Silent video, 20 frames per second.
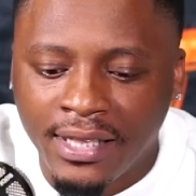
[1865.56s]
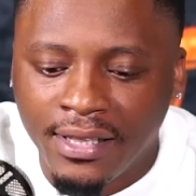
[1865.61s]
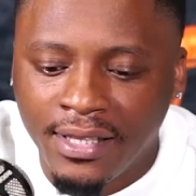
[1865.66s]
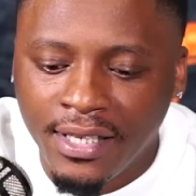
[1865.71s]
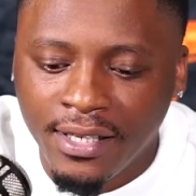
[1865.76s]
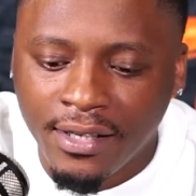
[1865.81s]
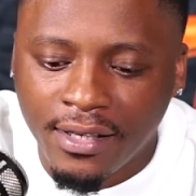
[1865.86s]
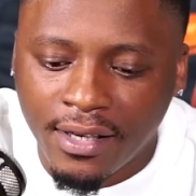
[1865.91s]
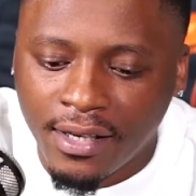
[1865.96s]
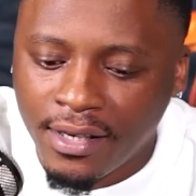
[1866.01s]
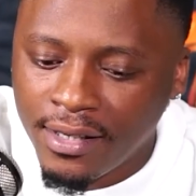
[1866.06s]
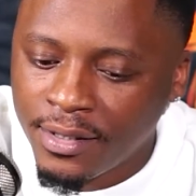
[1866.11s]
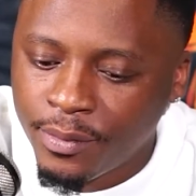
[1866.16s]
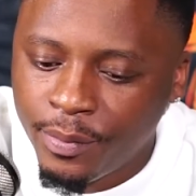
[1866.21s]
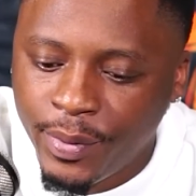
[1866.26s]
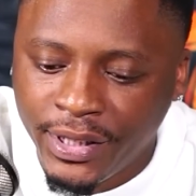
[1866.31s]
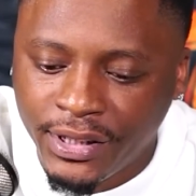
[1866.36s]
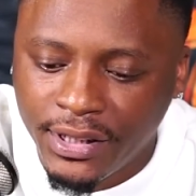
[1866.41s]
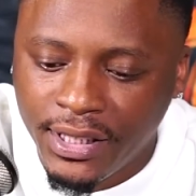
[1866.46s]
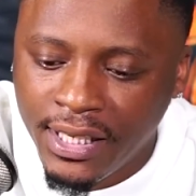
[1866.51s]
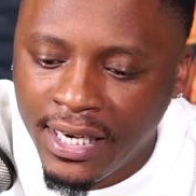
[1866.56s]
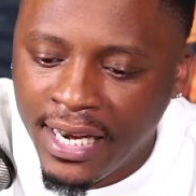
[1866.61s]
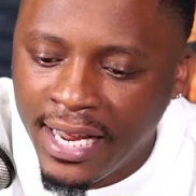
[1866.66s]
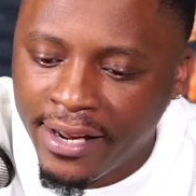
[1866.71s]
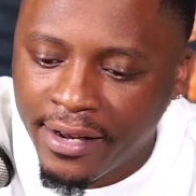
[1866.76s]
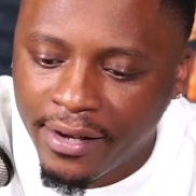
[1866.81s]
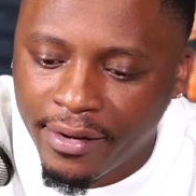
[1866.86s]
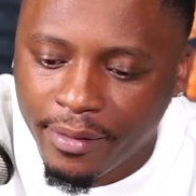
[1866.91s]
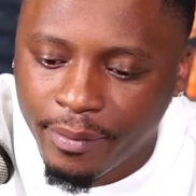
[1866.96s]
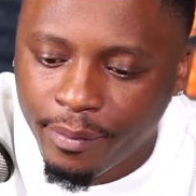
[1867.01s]
think, especially
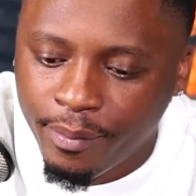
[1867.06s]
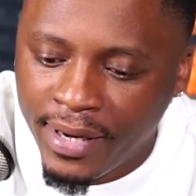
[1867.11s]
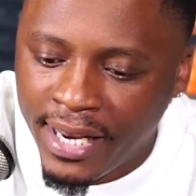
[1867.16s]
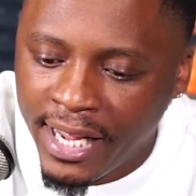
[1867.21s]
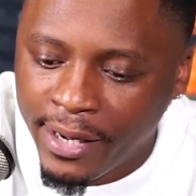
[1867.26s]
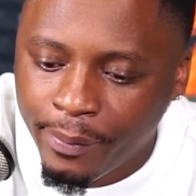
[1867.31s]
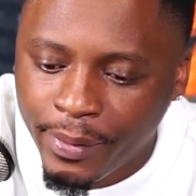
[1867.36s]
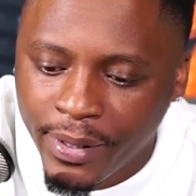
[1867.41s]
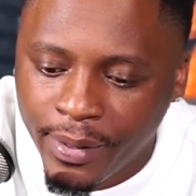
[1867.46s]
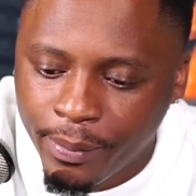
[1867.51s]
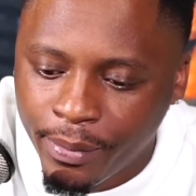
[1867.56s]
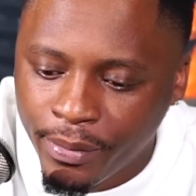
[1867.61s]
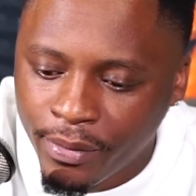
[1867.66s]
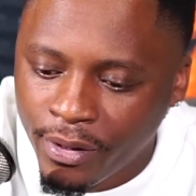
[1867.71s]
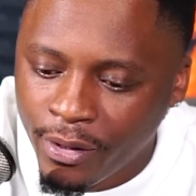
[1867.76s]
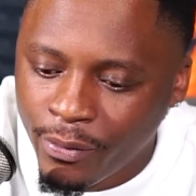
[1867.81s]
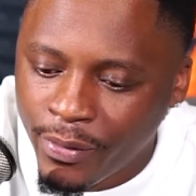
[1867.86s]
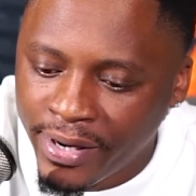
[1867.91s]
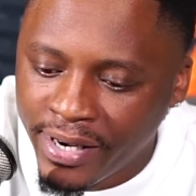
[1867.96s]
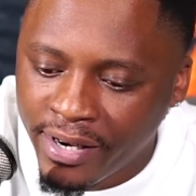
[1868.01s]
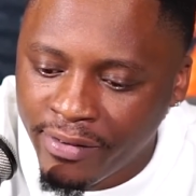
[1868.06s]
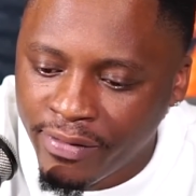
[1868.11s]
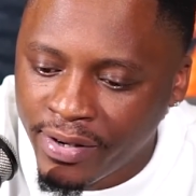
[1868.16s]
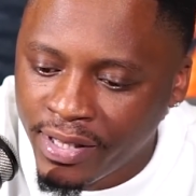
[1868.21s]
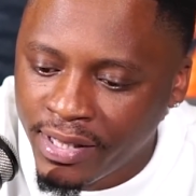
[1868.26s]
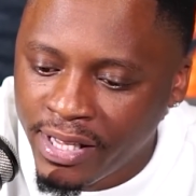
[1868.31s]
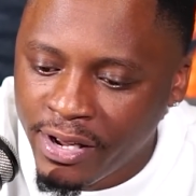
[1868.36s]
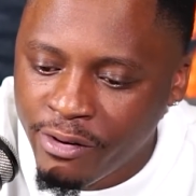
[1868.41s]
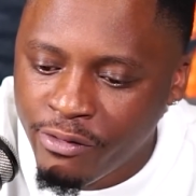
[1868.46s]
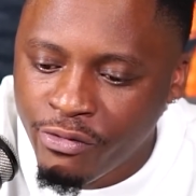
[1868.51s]
like black people or
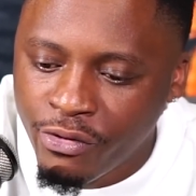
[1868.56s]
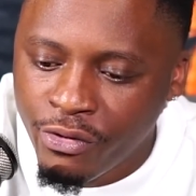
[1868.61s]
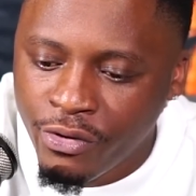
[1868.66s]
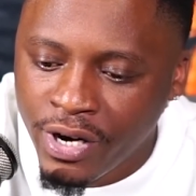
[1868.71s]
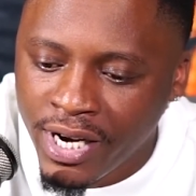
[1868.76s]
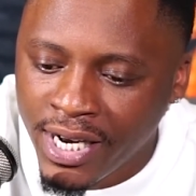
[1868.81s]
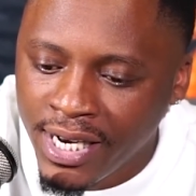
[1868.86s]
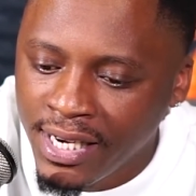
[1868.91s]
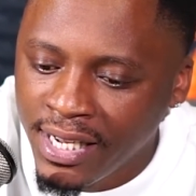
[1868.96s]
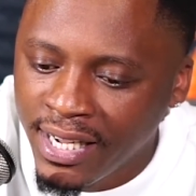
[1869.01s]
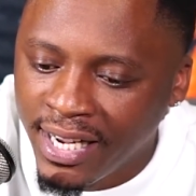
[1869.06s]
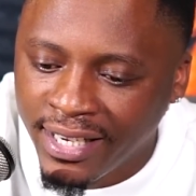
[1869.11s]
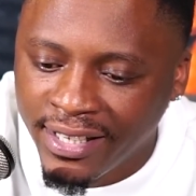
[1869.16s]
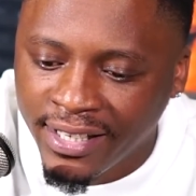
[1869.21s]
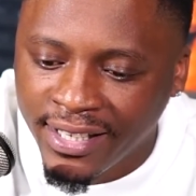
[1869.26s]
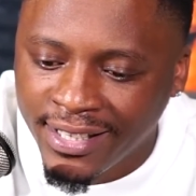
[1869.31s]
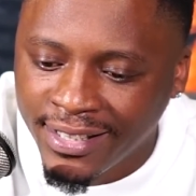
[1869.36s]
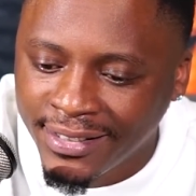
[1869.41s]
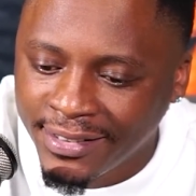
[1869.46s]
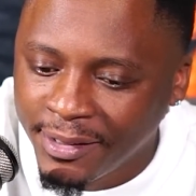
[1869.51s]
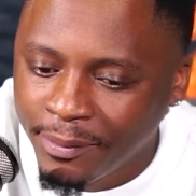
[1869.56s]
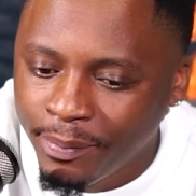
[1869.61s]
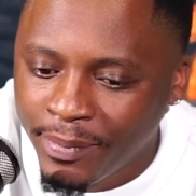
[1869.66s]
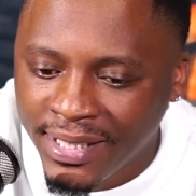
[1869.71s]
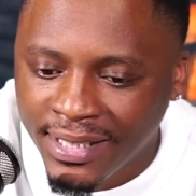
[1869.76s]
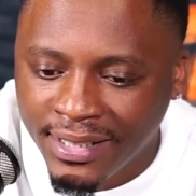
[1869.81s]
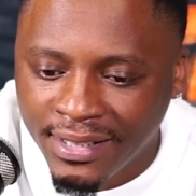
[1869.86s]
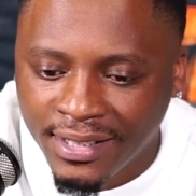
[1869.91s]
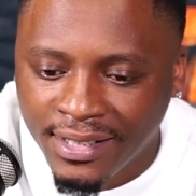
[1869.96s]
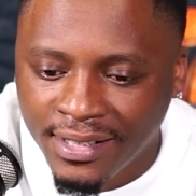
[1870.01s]
whatever, they've really
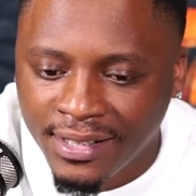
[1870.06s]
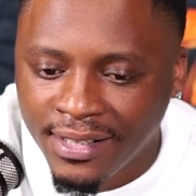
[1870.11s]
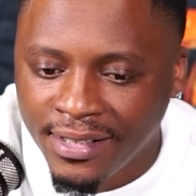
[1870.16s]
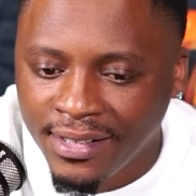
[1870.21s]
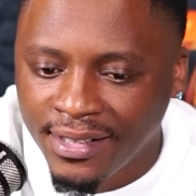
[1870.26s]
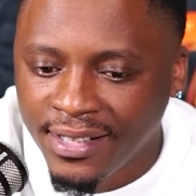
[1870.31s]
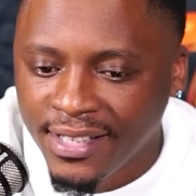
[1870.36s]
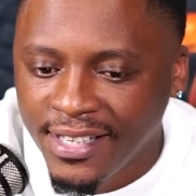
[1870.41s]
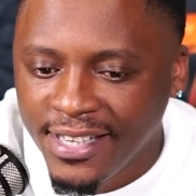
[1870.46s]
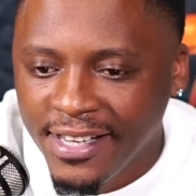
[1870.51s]
underestimated the